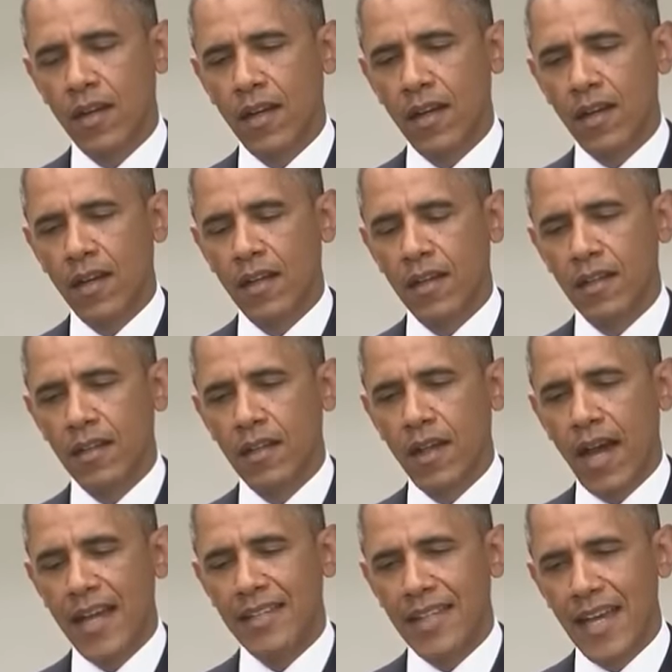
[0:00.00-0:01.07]
uh,
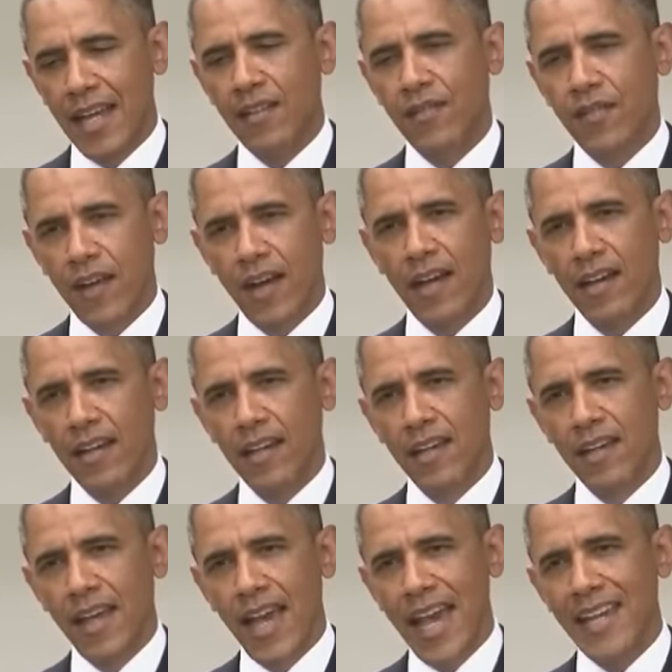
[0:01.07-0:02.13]
identify
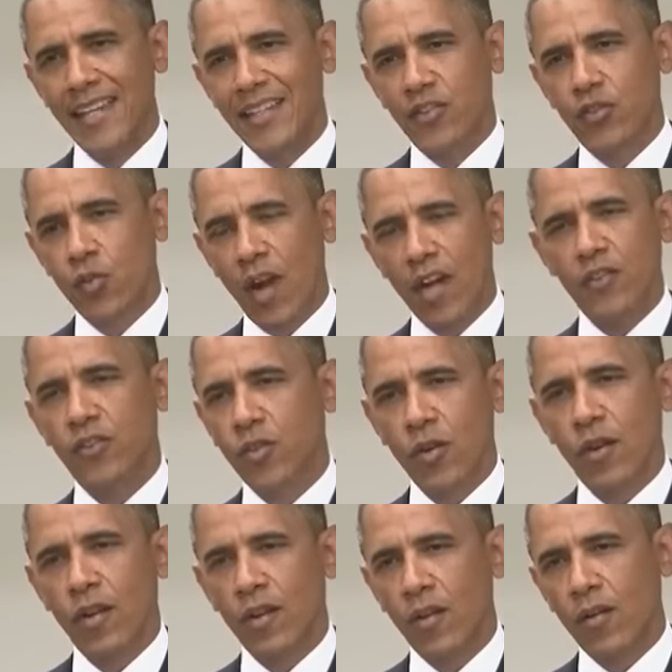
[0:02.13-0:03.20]
any
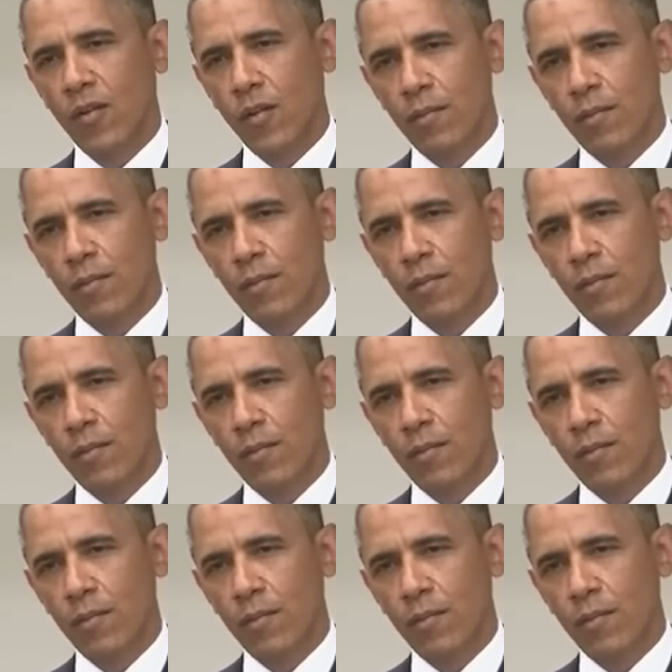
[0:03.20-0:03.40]
structural